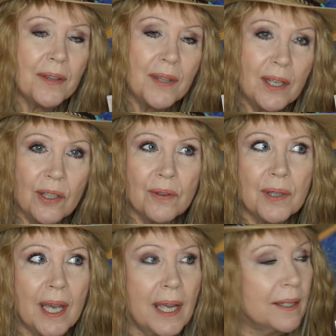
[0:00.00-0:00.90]
I think you
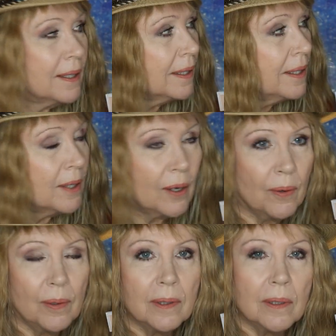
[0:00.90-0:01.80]
get, you
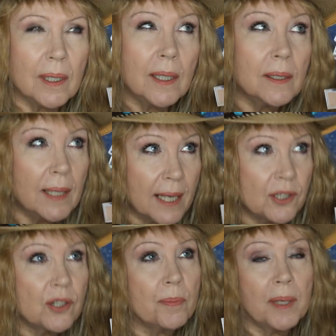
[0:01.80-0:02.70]
know, a
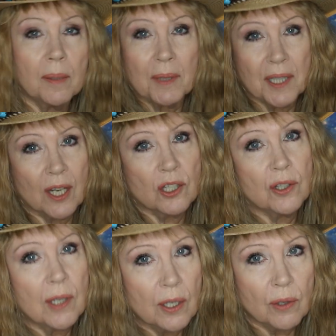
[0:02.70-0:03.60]
lesser
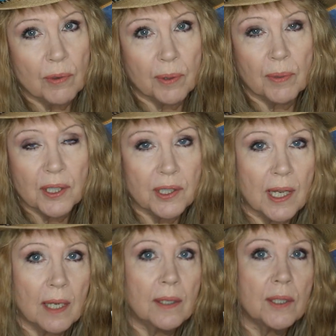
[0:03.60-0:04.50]
pigmentation than you would with,
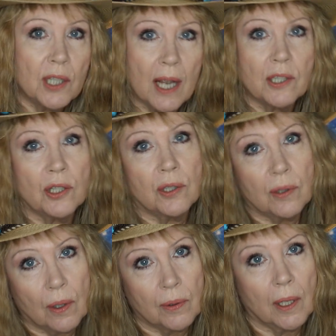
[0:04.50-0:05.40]
say, a Natasha
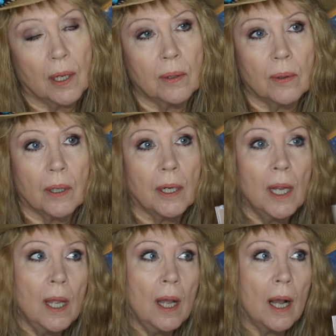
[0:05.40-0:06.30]
Denona or
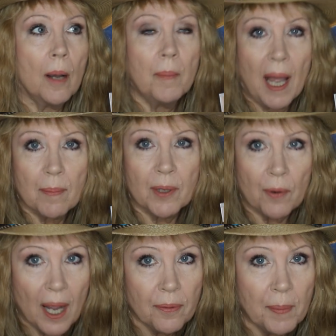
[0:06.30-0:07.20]
a Pat
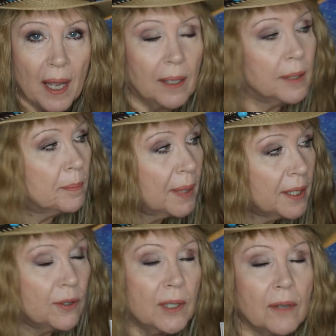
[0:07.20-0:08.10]
McGrath palette,
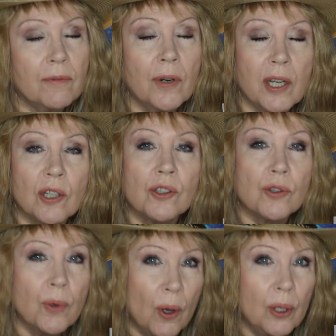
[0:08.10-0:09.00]
but you get very
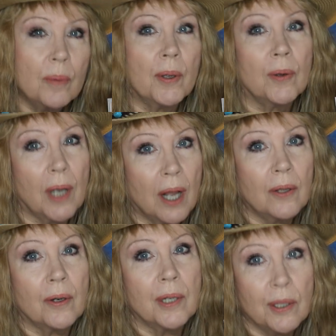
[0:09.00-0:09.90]
controllable
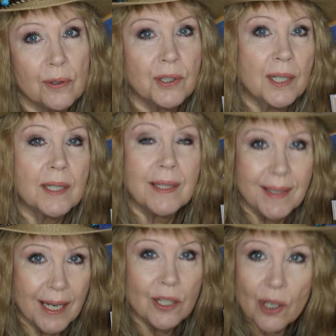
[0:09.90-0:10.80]
color use, and it
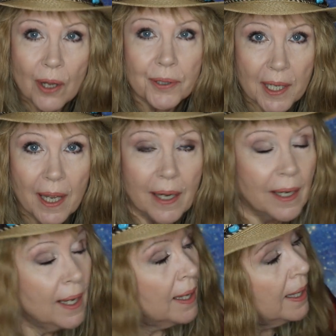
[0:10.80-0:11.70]
stays all
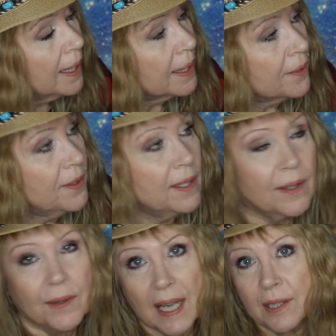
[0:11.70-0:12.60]
day. And I
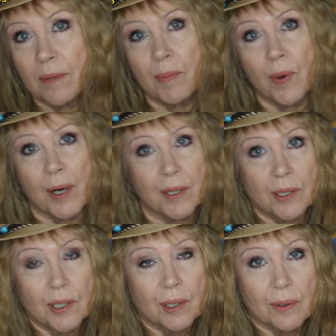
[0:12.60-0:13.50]
think that that's
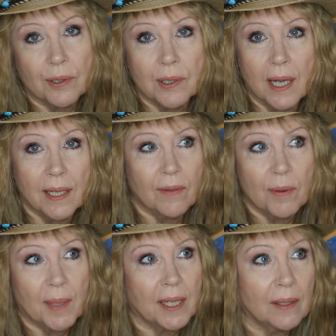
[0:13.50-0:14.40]
important too. Not
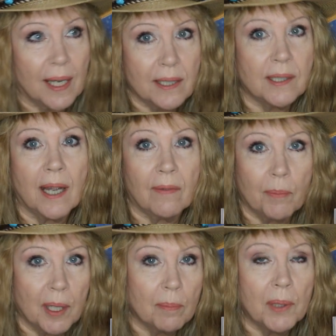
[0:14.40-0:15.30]
everybody likes to have a
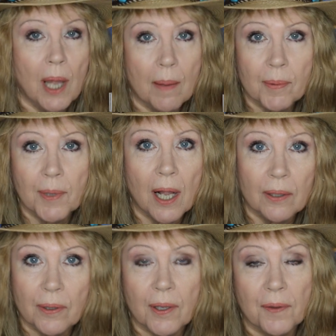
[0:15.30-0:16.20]
big blob of
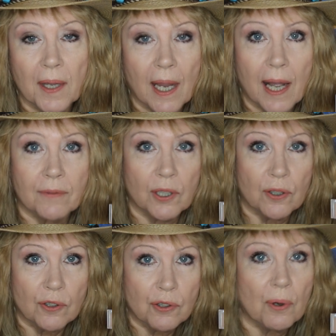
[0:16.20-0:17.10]
color that they have to
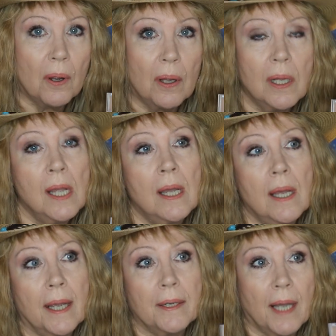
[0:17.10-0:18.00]
control,
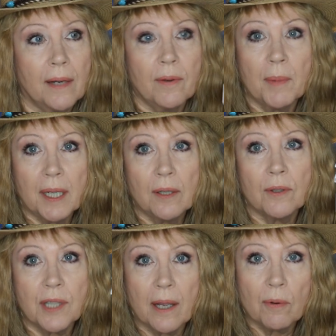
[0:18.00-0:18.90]
and not everybody
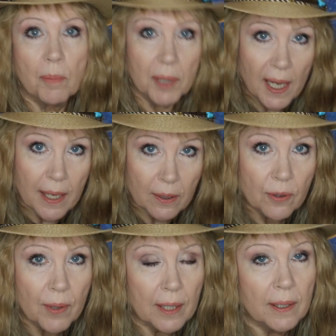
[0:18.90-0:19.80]
knows how to apply it
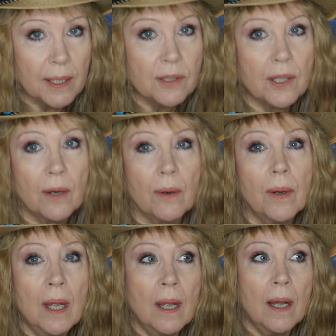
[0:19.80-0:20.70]
correctly.
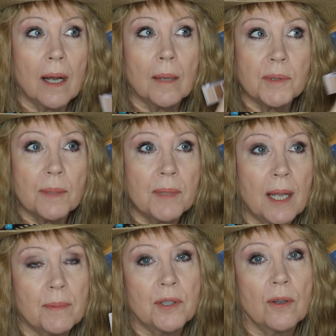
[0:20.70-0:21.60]
So
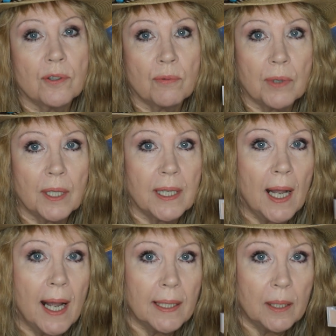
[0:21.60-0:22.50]
sometimes those really
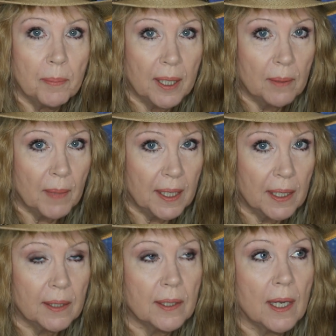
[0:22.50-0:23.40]
highly
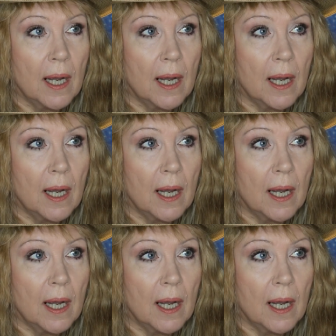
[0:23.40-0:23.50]
pigmented,